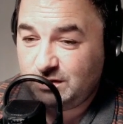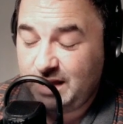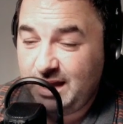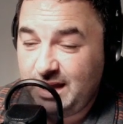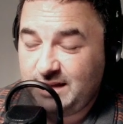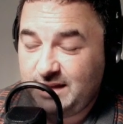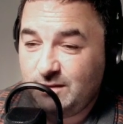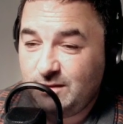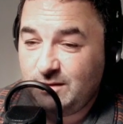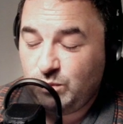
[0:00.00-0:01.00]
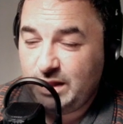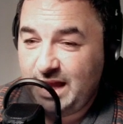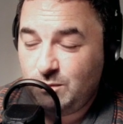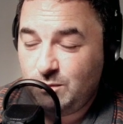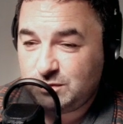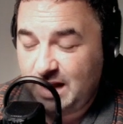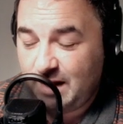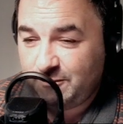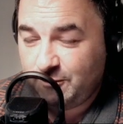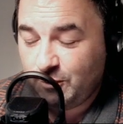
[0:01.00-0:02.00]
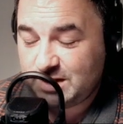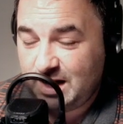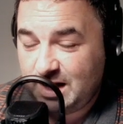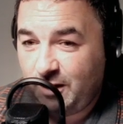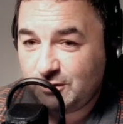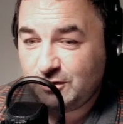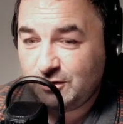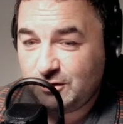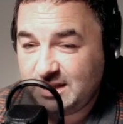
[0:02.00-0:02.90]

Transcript: They when they start faltering,